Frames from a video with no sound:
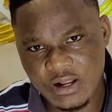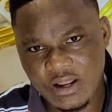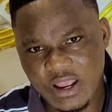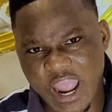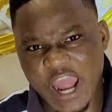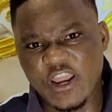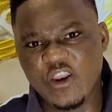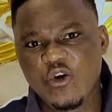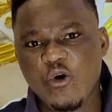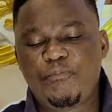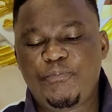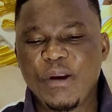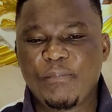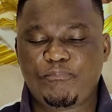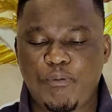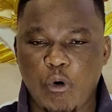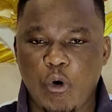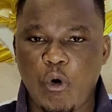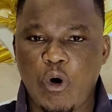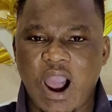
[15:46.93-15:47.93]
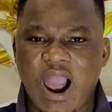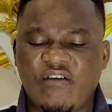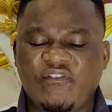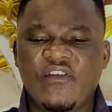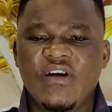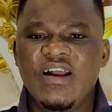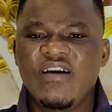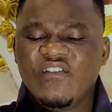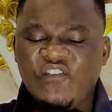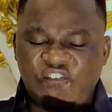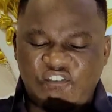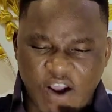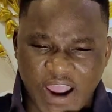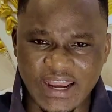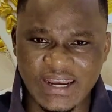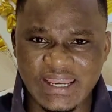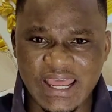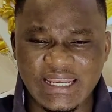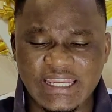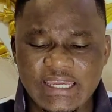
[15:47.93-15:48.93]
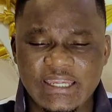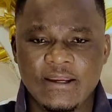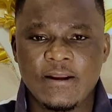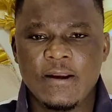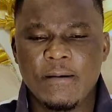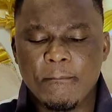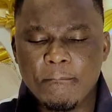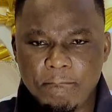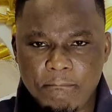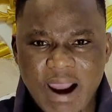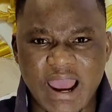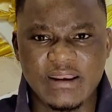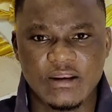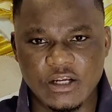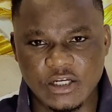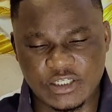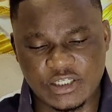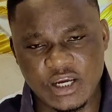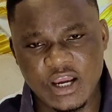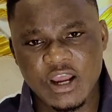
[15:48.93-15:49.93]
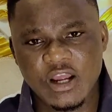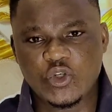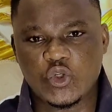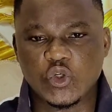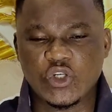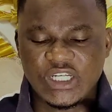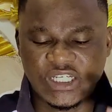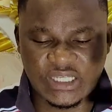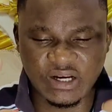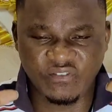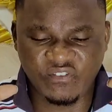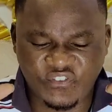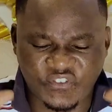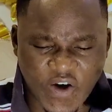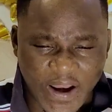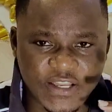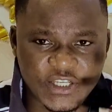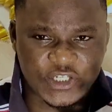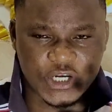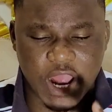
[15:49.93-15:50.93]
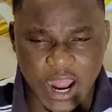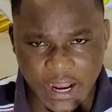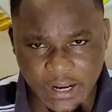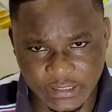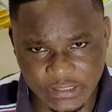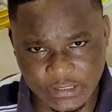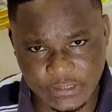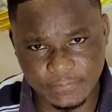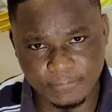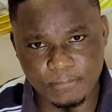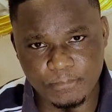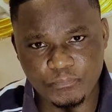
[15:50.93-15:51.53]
And you people have finally managed to disenfranchise